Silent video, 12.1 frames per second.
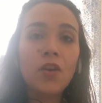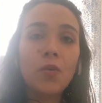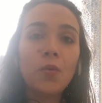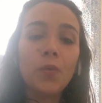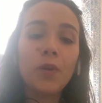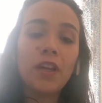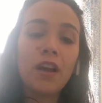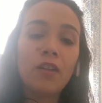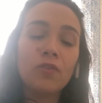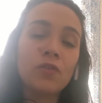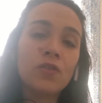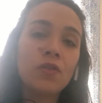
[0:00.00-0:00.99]
we
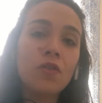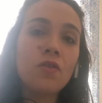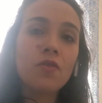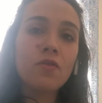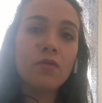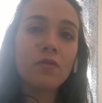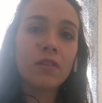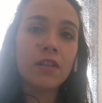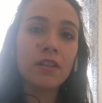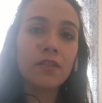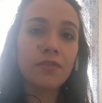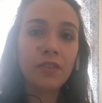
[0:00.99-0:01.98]
also
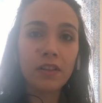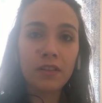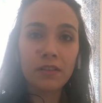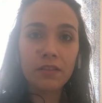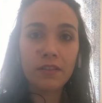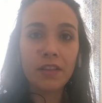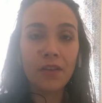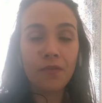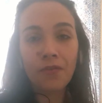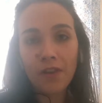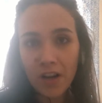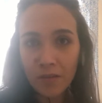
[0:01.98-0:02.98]
feel the
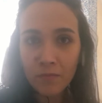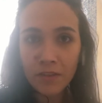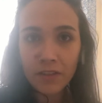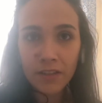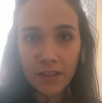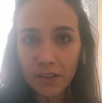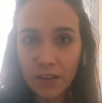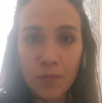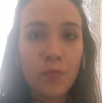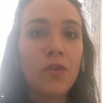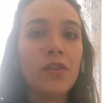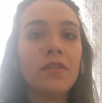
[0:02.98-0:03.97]
environment that is
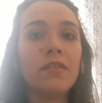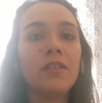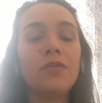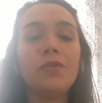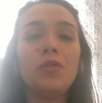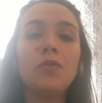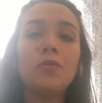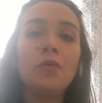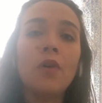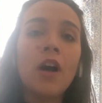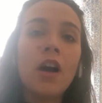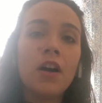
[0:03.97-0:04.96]
born. If
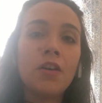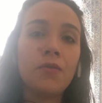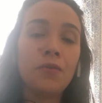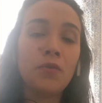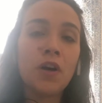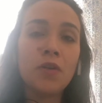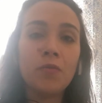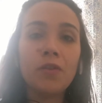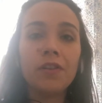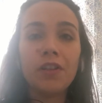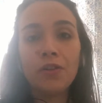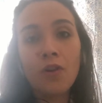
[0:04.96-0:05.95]
you are
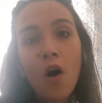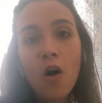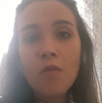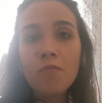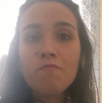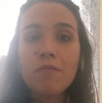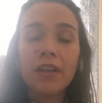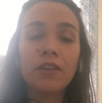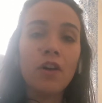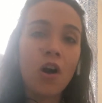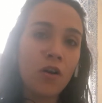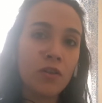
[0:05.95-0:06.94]
born at home, at
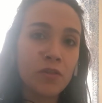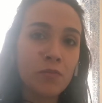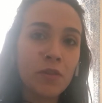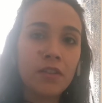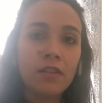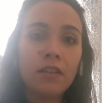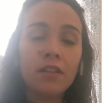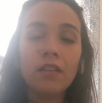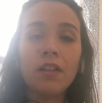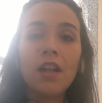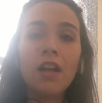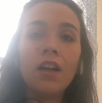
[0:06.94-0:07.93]

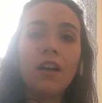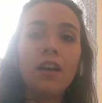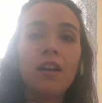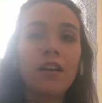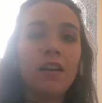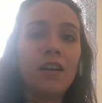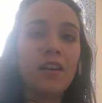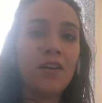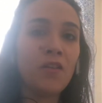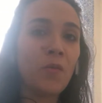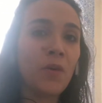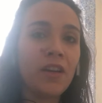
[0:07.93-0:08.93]
hospital,
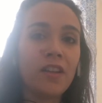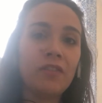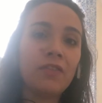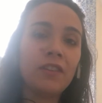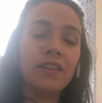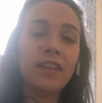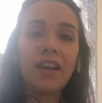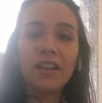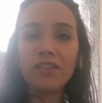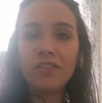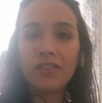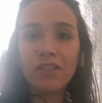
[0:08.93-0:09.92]
we can feel the
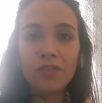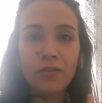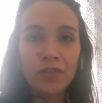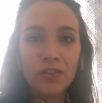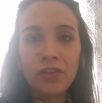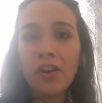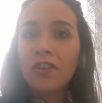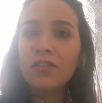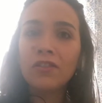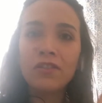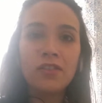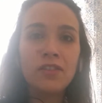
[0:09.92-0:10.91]
energies of the
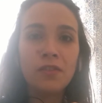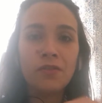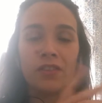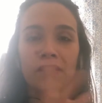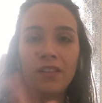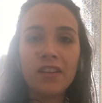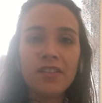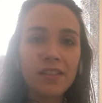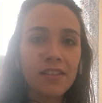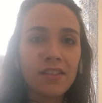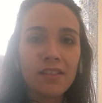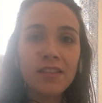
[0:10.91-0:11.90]
doctors, of the
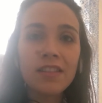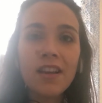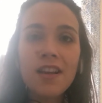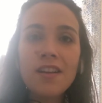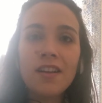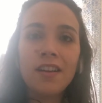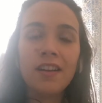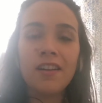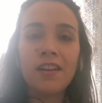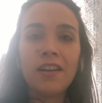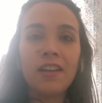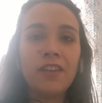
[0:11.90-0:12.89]
nurses.
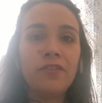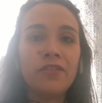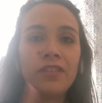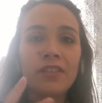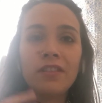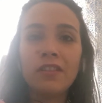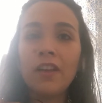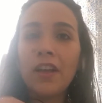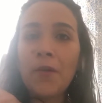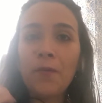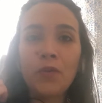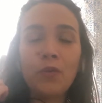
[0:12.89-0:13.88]
Even
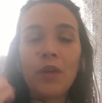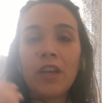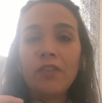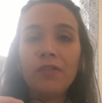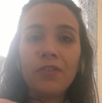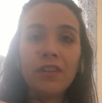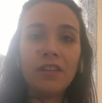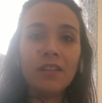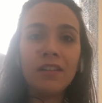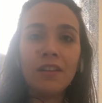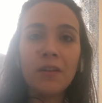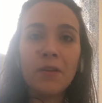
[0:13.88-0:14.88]
we can feel